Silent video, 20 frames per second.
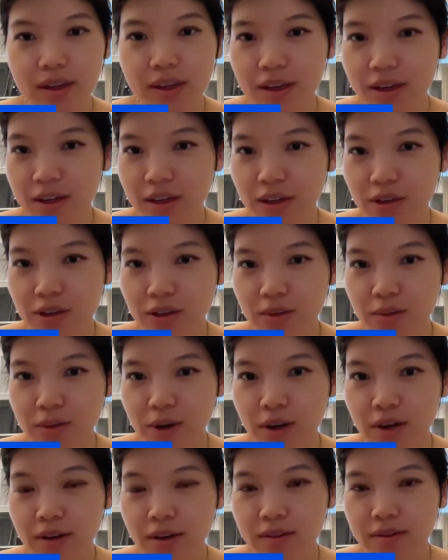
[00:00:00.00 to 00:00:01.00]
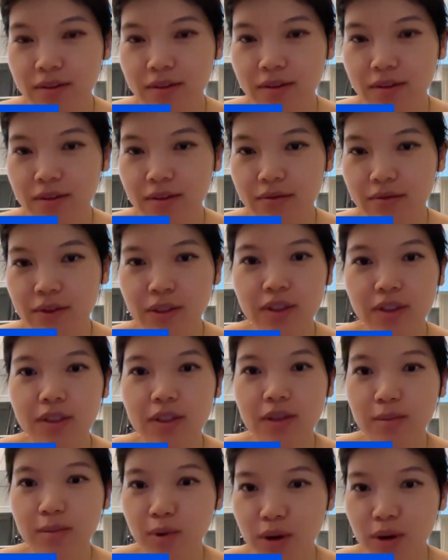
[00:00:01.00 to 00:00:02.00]
a consumer versus
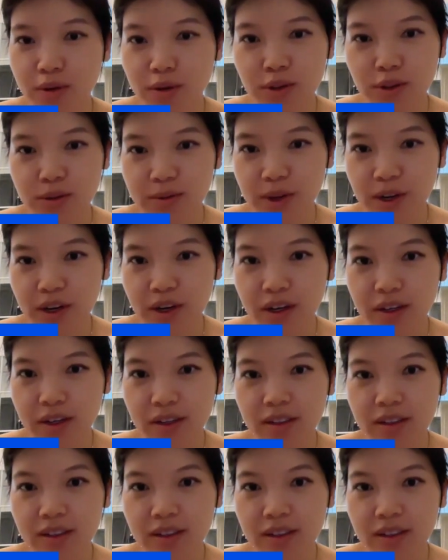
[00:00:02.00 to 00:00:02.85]
a prosumer